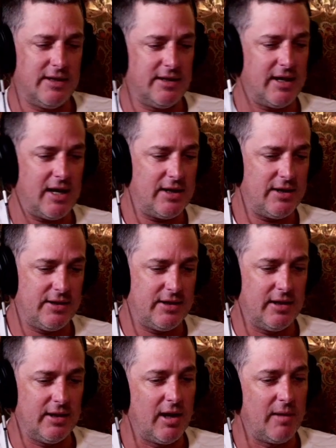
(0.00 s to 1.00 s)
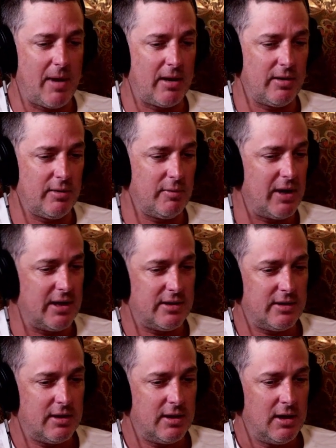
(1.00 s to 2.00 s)
I just didn't come out of the
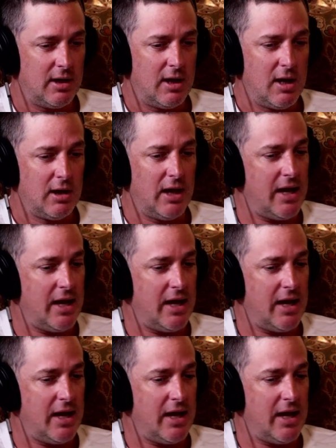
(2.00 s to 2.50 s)
West. Like